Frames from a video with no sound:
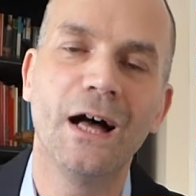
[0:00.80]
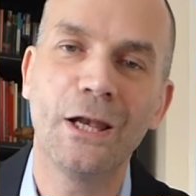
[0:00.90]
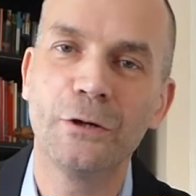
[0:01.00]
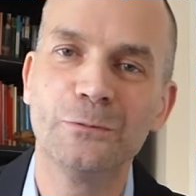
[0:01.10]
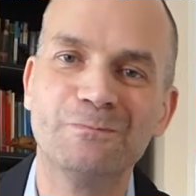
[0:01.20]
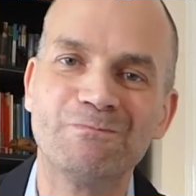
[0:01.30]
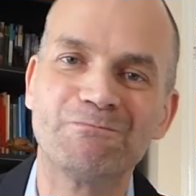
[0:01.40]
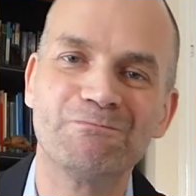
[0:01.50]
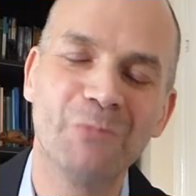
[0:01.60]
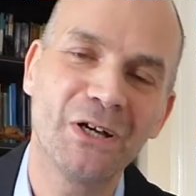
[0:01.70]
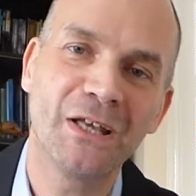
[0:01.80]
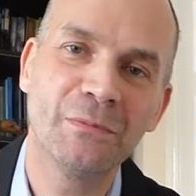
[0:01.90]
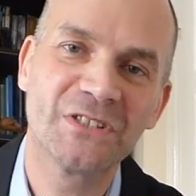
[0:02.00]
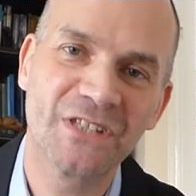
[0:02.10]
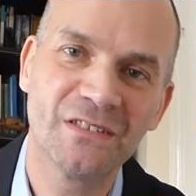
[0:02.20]
Hello, my
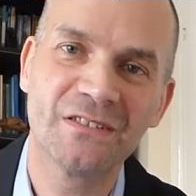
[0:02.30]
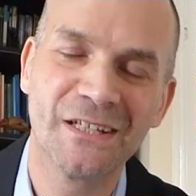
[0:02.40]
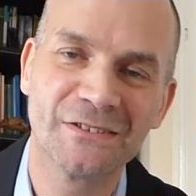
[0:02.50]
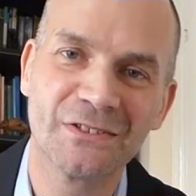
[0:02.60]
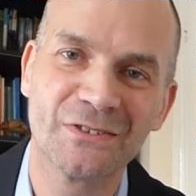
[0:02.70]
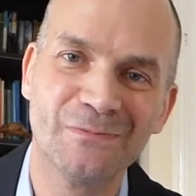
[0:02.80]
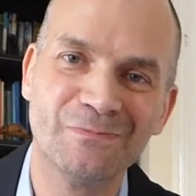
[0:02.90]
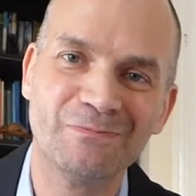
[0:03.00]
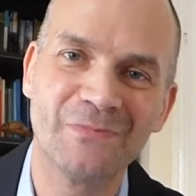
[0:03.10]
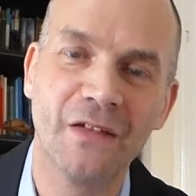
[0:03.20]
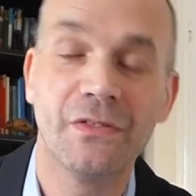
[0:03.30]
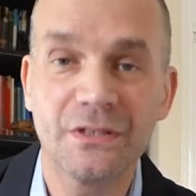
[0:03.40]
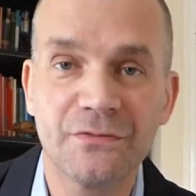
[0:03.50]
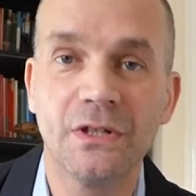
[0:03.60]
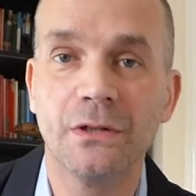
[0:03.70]
name is Jason Anderson, and
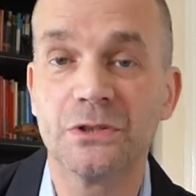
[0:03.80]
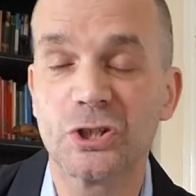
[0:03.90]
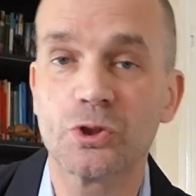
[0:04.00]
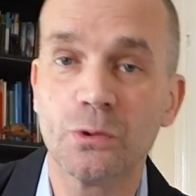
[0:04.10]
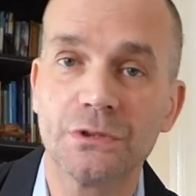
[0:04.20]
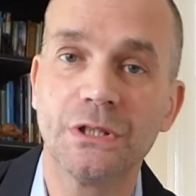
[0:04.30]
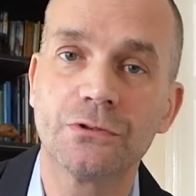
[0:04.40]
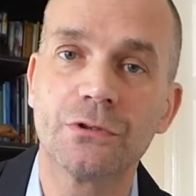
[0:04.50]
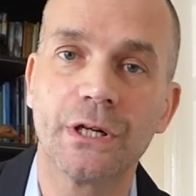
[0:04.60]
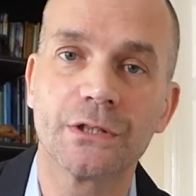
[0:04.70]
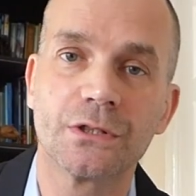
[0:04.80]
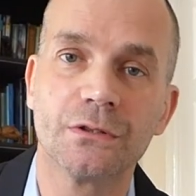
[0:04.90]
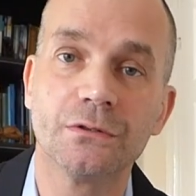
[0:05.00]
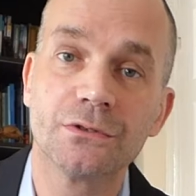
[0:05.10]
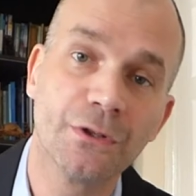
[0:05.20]
this video is a short
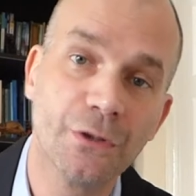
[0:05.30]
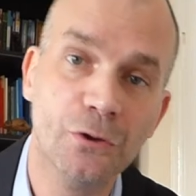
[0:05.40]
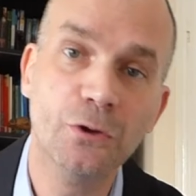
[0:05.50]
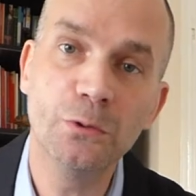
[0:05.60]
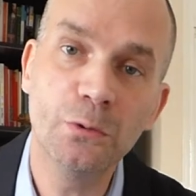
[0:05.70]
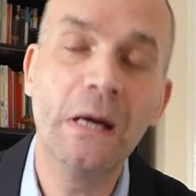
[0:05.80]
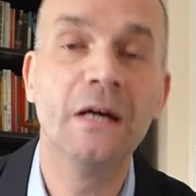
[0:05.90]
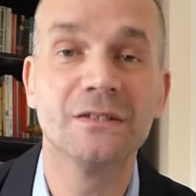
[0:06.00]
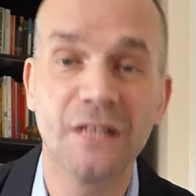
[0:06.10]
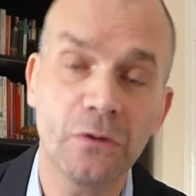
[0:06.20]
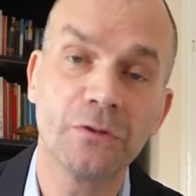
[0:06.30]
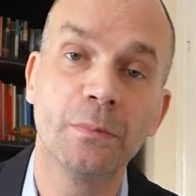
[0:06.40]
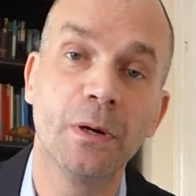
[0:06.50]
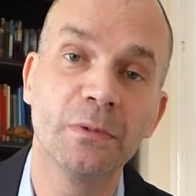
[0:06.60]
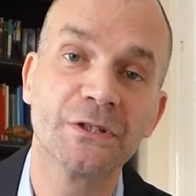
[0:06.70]
introduction to the new Delta
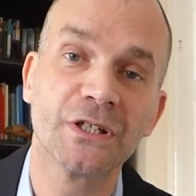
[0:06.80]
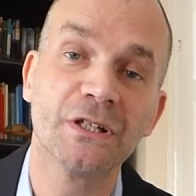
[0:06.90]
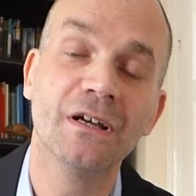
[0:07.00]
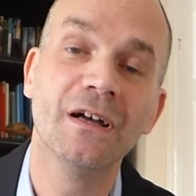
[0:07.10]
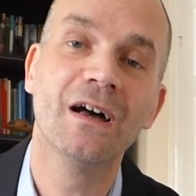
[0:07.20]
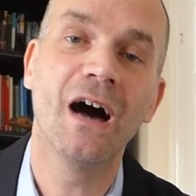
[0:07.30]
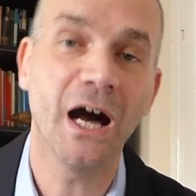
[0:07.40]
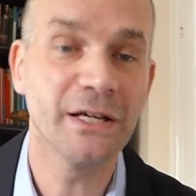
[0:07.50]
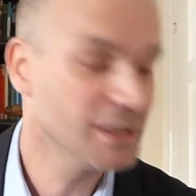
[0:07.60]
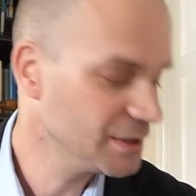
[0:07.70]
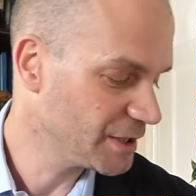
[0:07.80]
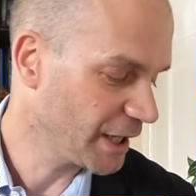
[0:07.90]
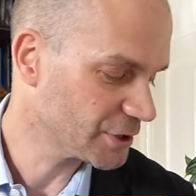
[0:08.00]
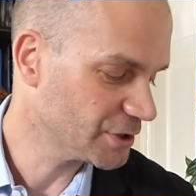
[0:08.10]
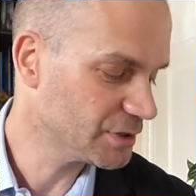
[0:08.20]
Publishing Ideas in
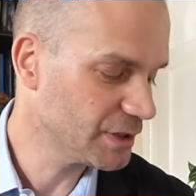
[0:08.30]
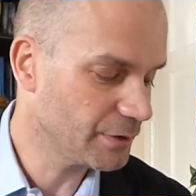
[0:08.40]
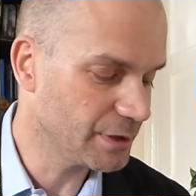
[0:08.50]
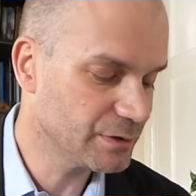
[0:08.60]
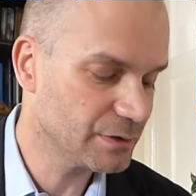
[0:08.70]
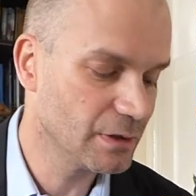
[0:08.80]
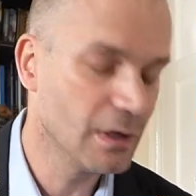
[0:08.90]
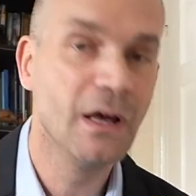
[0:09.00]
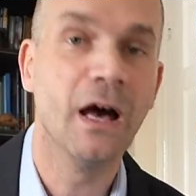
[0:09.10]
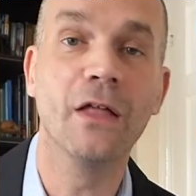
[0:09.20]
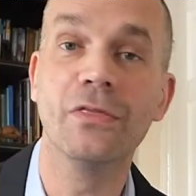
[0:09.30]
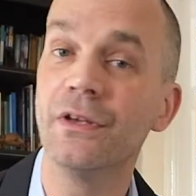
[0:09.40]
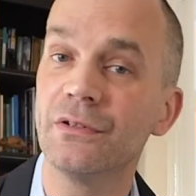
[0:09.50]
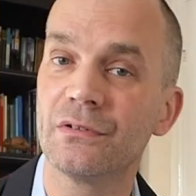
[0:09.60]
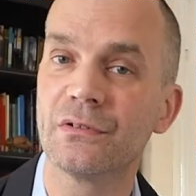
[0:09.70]
Action series, and
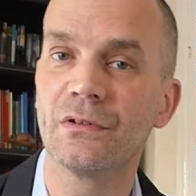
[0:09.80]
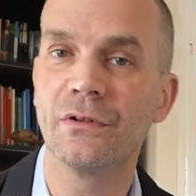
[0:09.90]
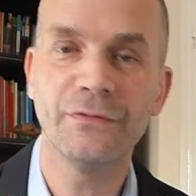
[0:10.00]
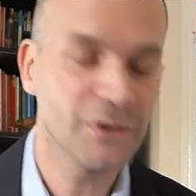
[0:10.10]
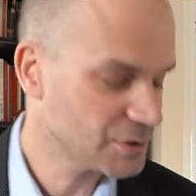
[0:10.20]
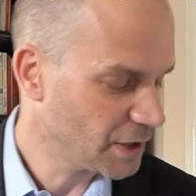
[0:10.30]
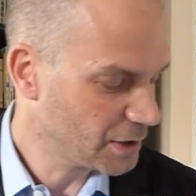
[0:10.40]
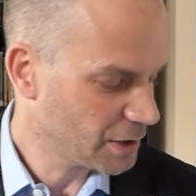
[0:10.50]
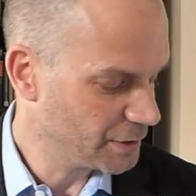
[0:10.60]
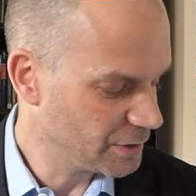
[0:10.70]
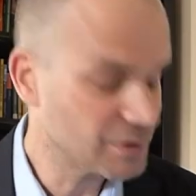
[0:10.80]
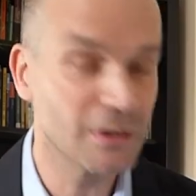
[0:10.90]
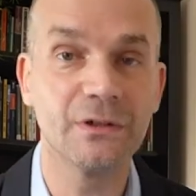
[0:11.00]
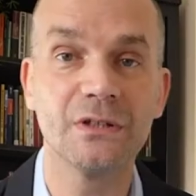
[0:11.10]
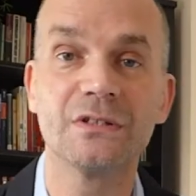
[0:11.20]
this, the first title in the
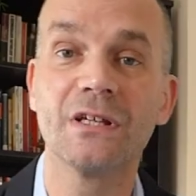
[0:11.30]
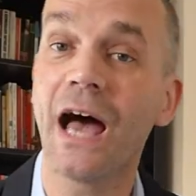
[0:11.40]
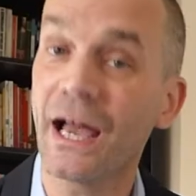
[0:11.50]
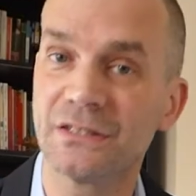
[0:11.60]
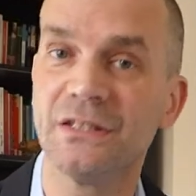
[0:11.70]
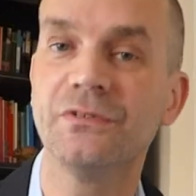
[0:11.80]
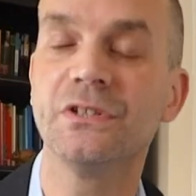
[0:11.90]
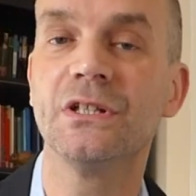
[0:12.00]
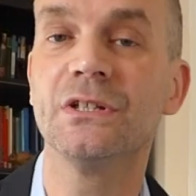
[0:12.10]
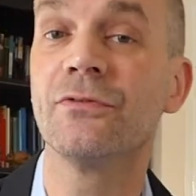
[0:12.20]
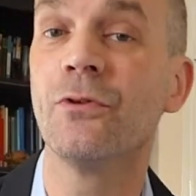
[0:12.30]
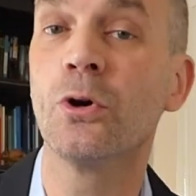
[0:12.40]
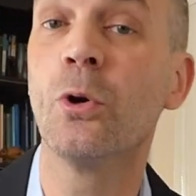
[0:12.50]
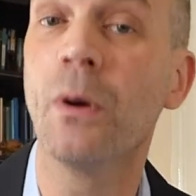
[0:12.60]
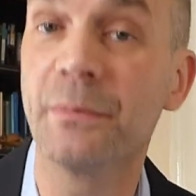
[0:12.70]
series, Activities for
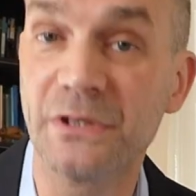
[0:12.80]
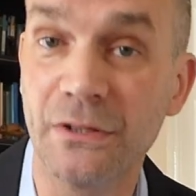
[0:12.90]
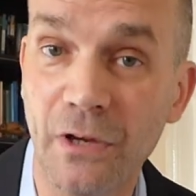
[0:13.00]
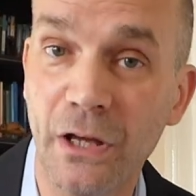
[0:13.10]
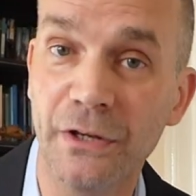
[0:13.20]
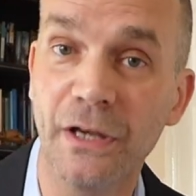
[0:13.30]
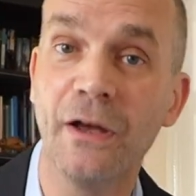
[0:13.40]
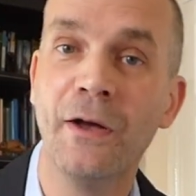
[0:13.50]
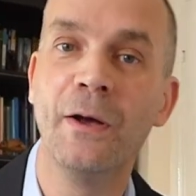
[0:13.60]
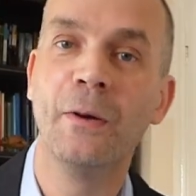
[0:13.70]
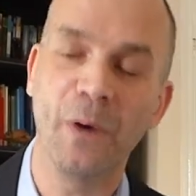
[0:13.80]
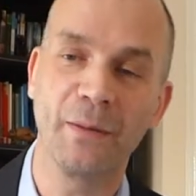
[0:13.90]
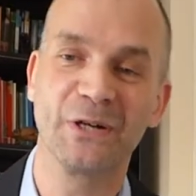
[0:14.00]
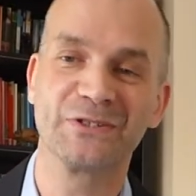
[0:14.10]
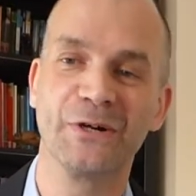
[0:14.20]
Cooperative Learning, by
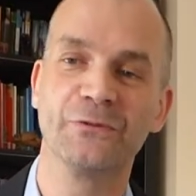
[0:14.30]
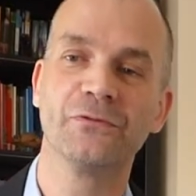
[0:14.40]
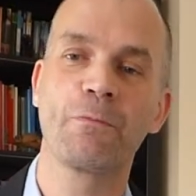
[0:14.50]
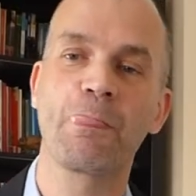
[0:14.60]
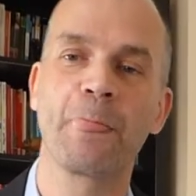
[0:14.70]
myself.